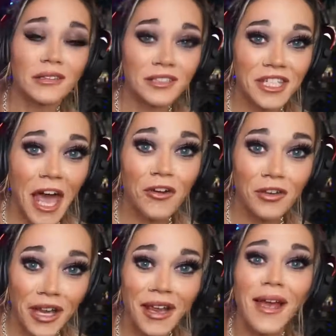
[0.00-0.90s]

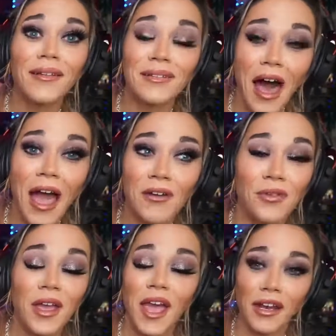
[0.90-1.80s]
Saturday Live.
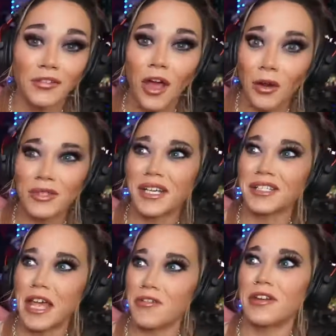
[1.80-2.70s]
And I thought it was like
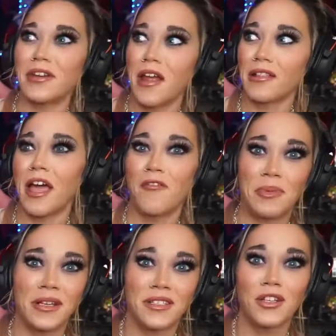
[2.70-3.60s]
Saturday Night Live
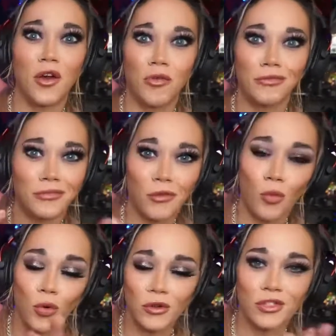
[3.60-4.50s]
because,
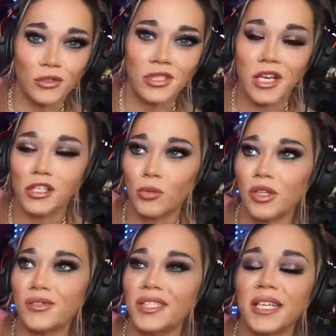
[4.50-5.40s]
word association when
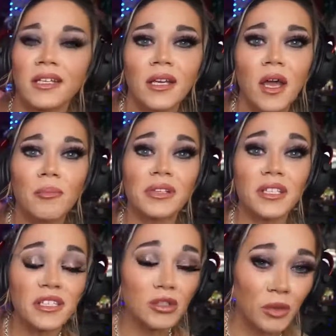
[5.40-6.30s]
you see it. But
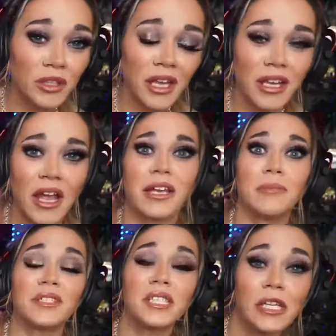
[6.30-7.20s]
this is with a guy
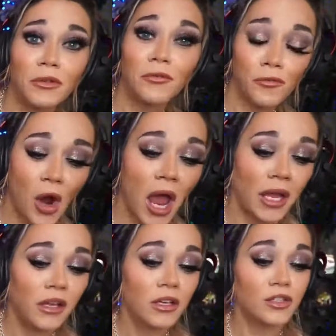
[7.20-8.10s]
named Stephen
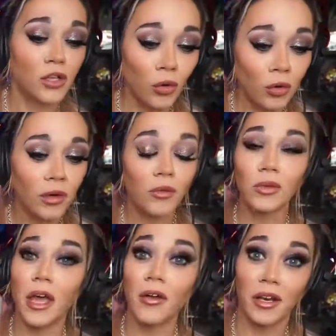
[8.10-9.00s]
Fry. So without